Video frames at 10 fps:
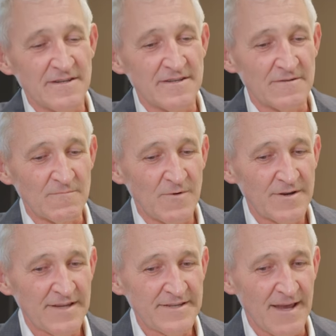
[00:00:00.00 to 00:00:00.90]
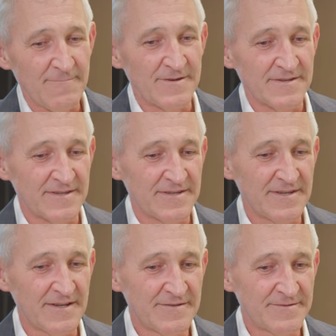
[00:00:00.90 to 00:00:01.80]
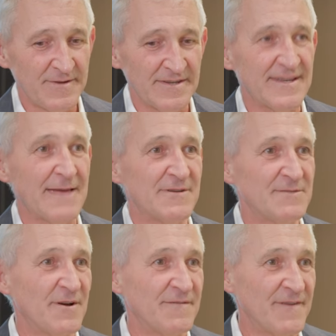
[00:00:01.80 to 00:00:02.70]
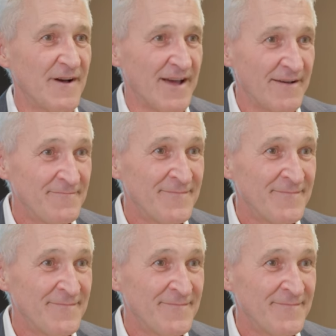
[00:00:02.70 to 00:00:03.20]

is that what has to happen is the steel's been damaged by fire,